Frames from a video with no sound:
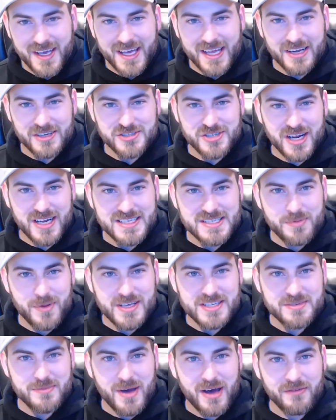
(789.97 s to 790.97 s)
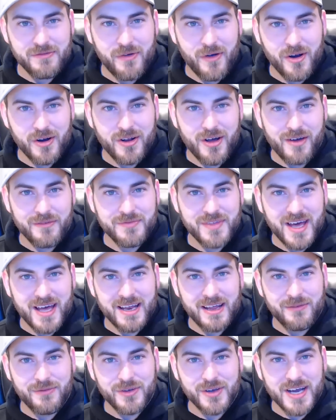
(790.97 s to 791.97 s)
And I'll try to space them out far enough
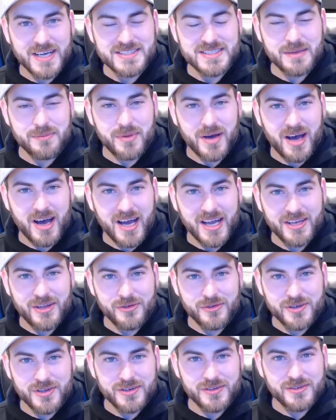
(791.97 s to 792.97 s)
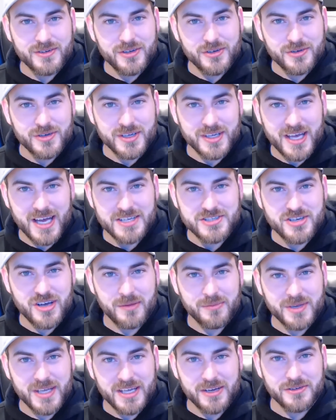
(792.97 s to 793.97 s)
that if you guys get behind, you can catch
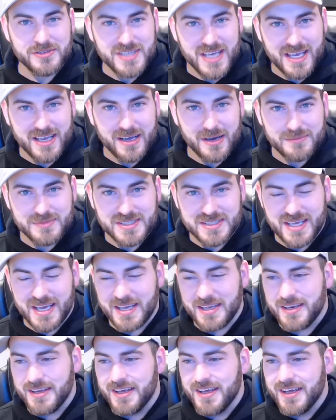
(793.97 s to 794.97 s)
up and get your tank up to date.